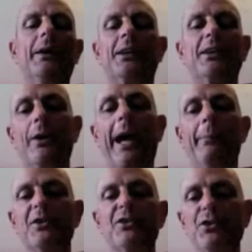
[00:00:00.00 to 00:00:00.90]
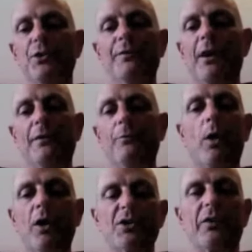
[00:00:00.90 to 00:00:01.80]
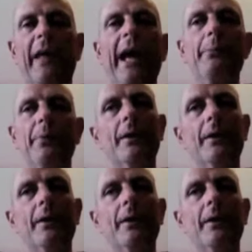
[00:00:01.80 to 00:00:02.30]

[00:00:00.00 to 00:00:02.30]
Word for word: I don't know how much you kind of worked on that,